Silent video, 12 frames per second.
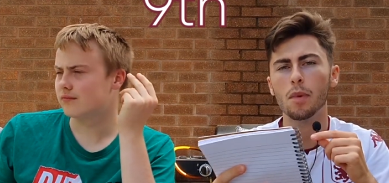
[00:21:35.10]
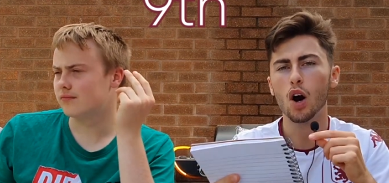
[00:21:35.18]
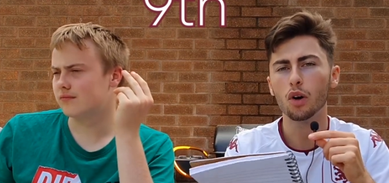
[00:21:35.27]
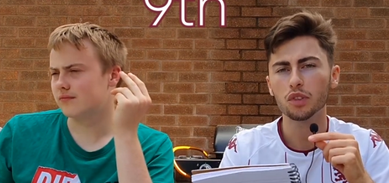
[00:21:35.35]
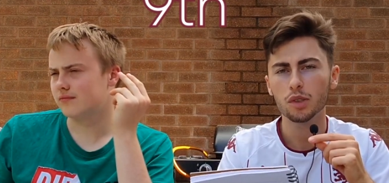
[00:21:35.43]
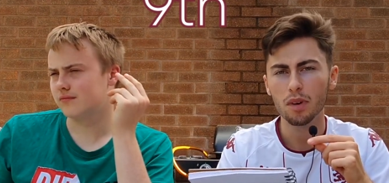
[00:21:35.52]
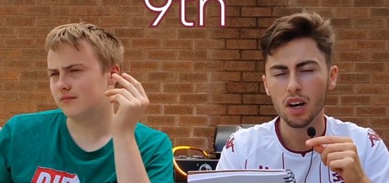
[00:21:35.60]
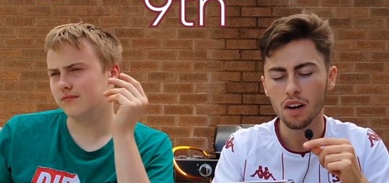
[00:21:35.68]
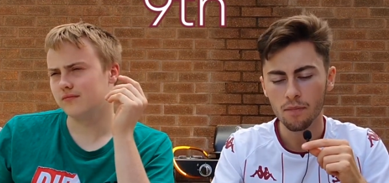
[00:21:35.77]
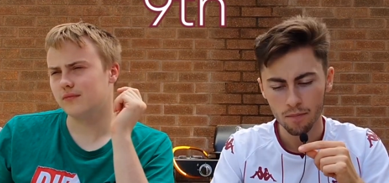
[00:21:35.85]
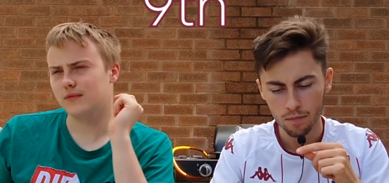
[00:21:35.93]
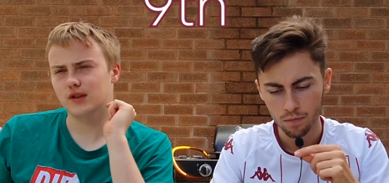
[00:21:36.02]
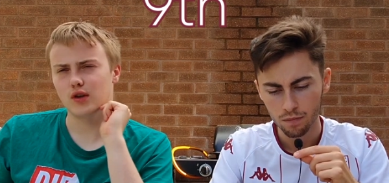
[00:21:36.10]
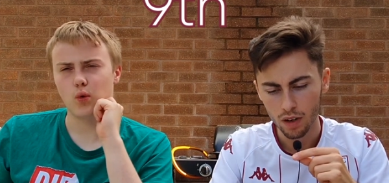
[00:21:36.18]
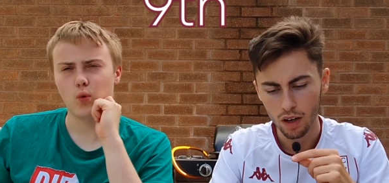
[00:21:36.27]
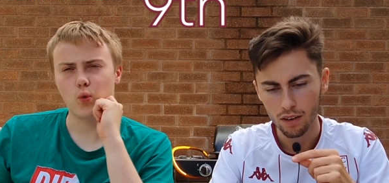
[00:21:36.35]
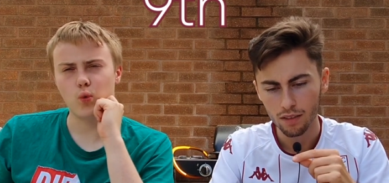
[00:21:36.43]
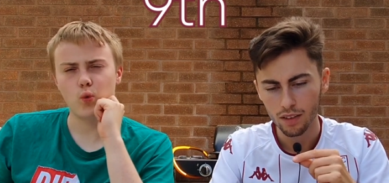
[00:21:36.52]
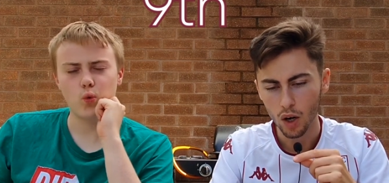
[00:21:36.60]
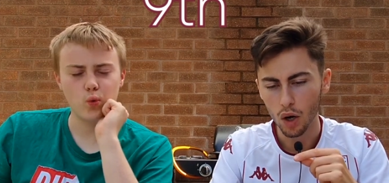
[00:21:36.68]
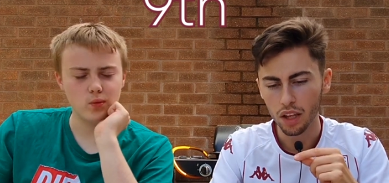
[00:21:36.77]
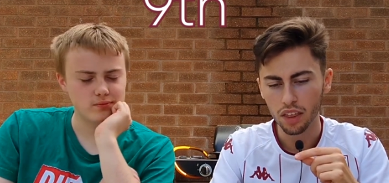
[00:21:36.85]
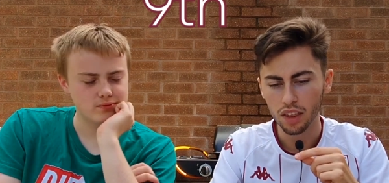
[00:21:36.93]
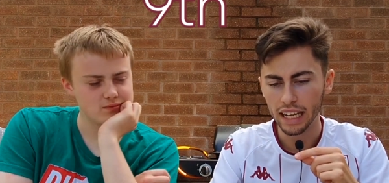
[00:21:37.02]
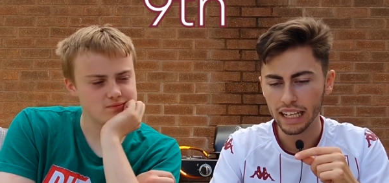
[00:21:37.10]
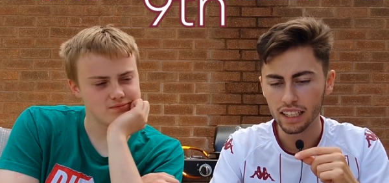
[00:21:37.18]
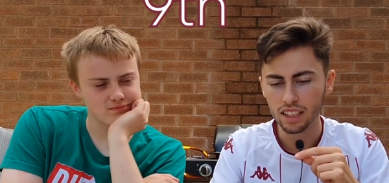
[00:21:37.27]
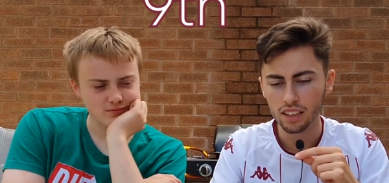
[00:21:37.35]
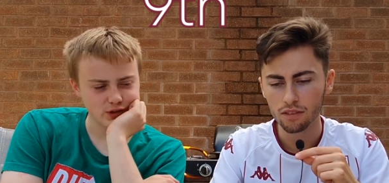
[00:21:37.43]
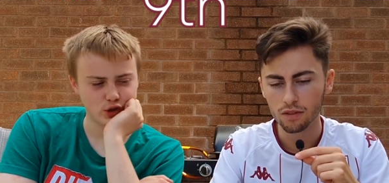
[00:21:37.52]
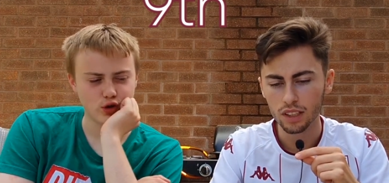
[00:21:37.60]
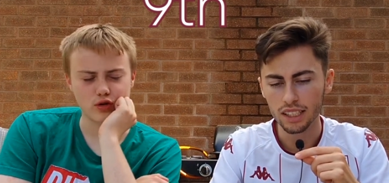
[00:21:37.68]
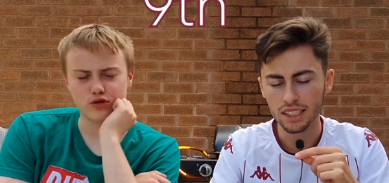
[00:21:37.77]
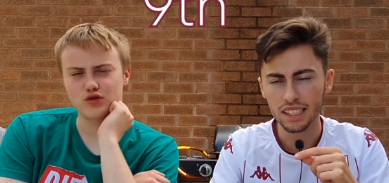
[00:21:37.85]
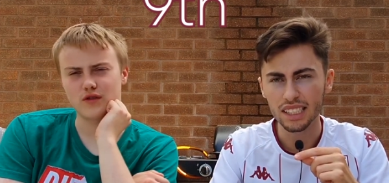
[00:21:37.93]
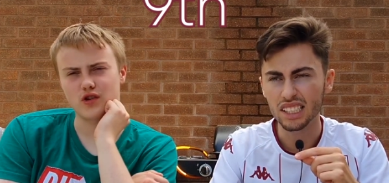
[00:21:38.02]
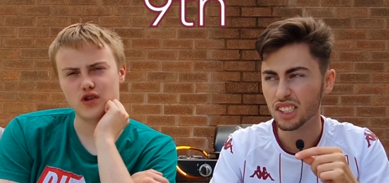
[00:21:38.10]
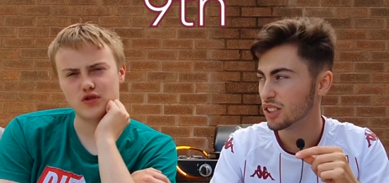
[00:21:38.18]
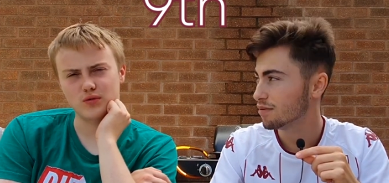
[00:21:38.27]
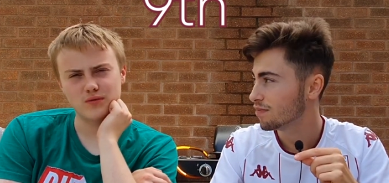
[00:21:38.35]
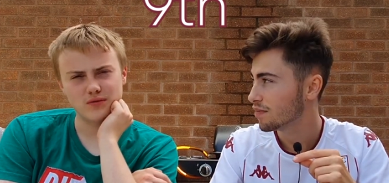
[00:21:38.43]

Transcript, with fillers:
Speaker 1: Hotspur. I think this is,